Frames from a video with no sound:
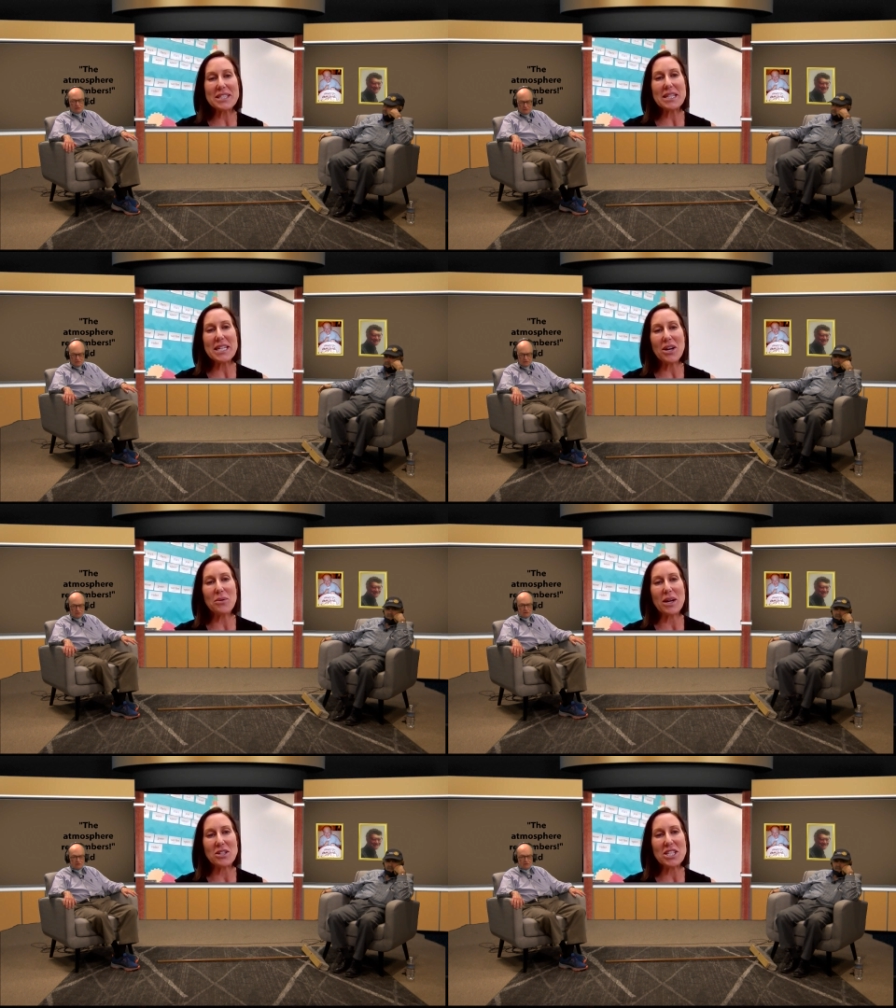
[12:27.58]
She's the
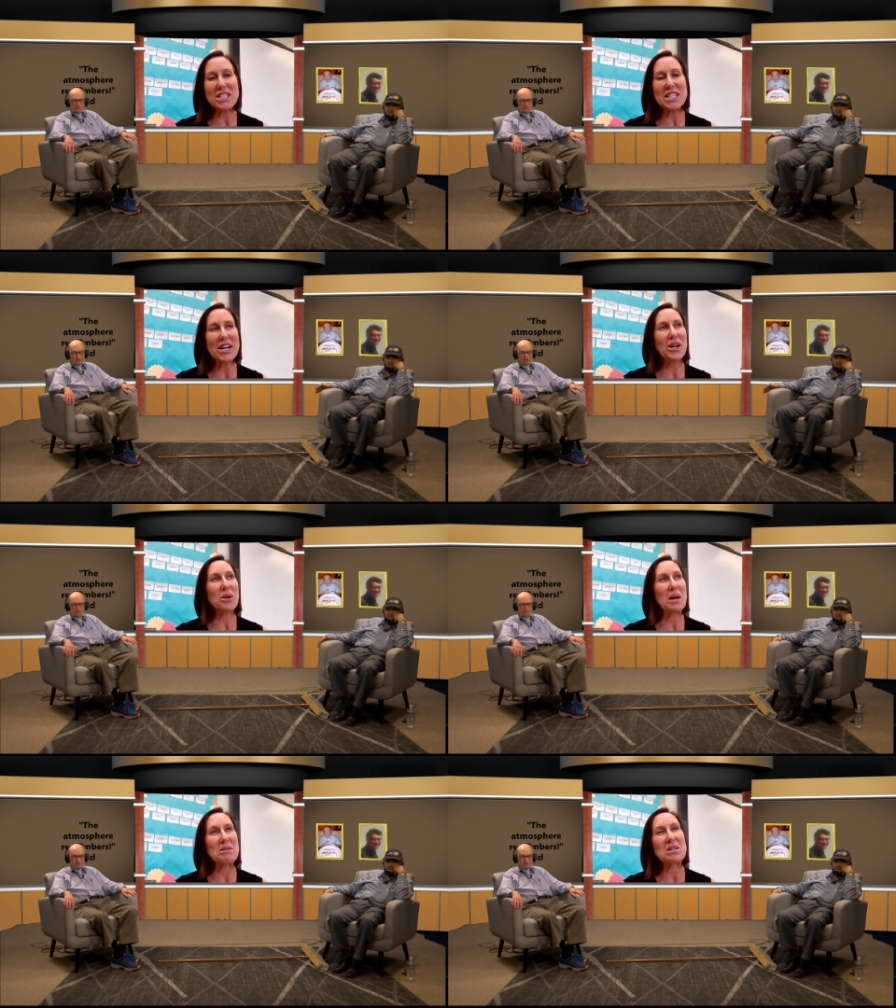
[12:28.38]
young one. She's the
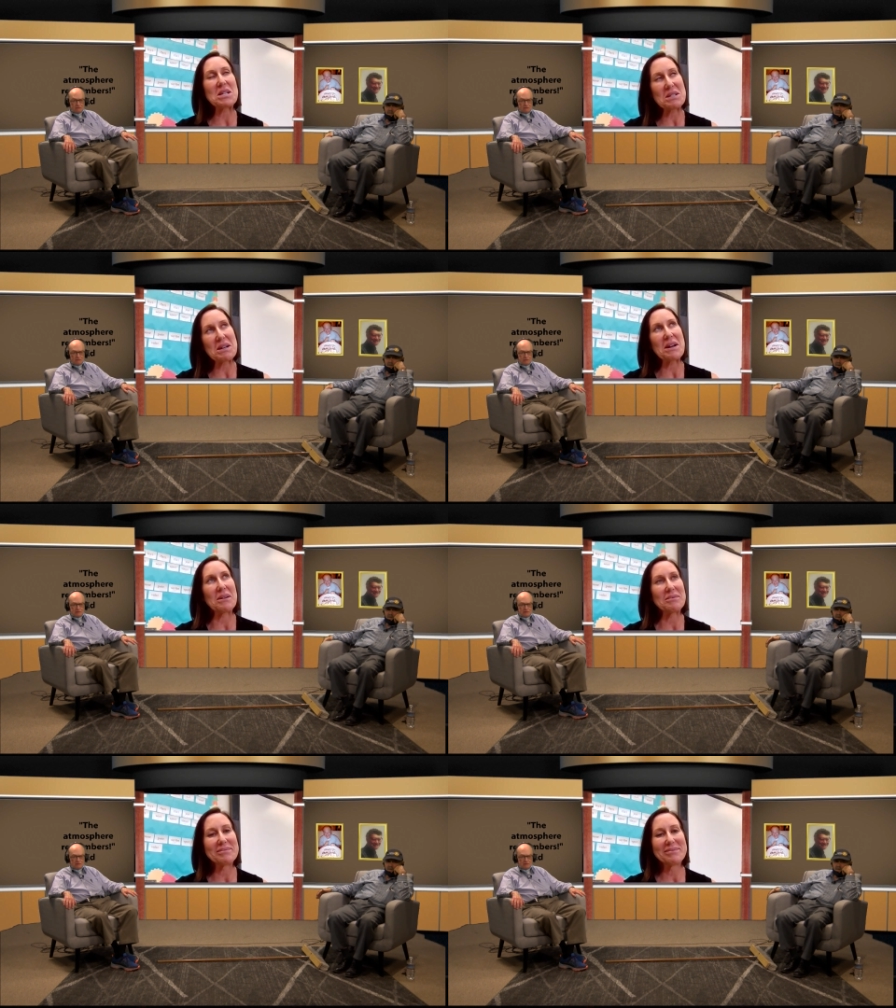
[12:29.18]
younger one. She's you
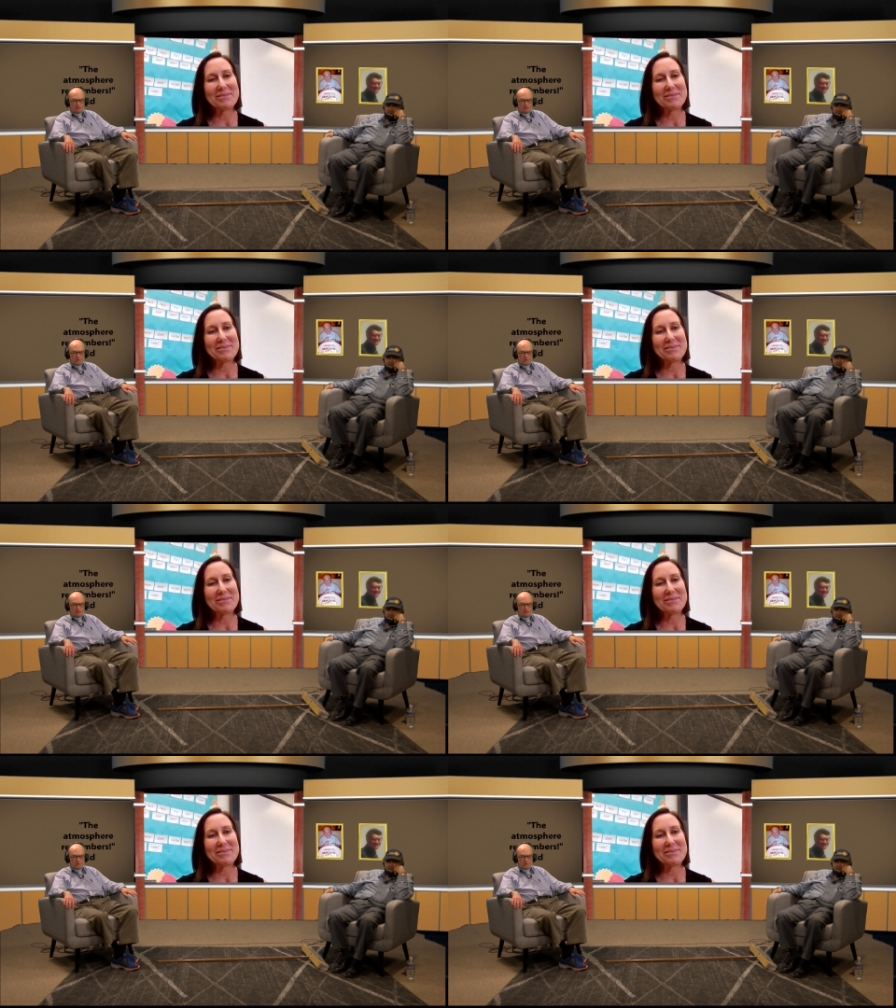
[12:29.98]
know.